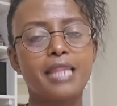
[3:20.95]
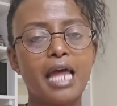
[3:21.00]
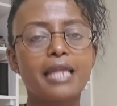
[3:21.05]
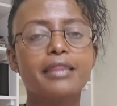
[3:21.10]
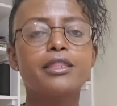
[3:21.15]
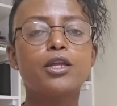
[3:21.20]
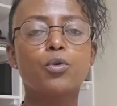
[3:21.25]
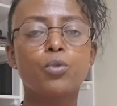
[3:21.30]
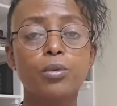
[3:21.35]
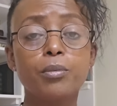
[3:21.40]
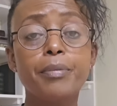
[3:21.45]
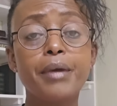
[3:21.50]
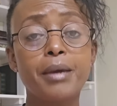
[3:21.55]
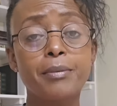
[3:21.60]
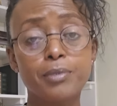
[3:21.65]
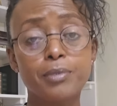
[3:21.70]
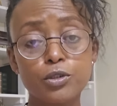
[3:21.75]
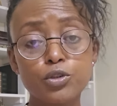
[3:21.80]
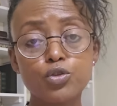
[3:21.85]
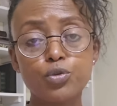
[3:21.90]
that they will
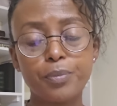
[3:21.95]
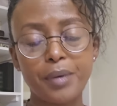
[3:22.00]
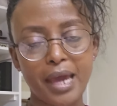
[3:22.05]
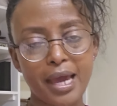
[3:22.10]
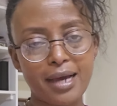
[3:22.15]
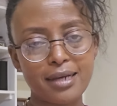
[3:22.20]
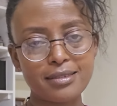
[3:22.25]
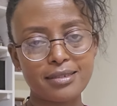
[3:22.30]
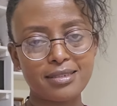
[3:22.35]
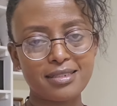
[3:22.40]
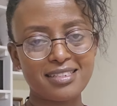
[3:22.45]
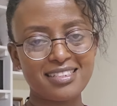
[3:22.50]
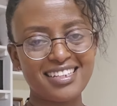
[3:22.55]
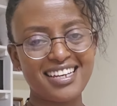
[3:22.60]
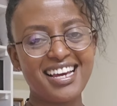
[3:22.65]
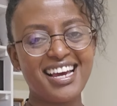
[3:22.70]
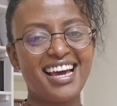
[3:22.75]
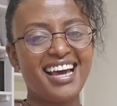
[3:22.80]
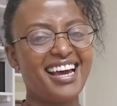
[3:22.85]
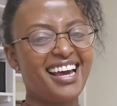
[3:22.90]
be able to pay us.
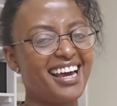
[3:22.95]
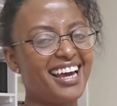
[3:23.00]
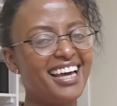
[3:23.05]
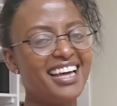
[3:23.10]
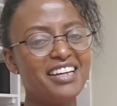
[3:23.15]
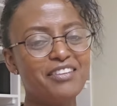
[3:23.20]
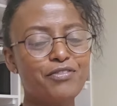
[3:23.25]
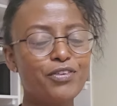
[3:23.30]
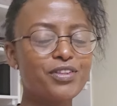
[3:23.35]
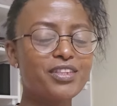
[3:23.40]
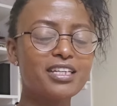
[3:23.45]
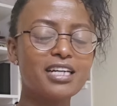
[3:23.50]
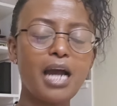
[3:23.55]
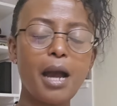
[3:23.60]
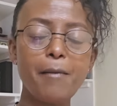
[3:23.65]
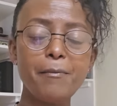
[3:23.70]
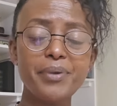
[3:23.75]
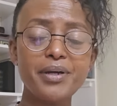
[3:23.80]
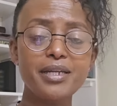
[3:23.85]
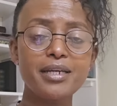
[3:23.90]
And for the
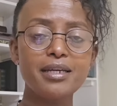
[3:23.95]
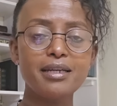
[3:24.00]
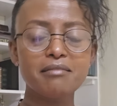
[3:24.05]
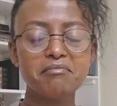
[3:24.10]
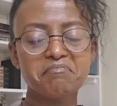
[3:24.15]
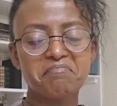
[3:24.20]
company,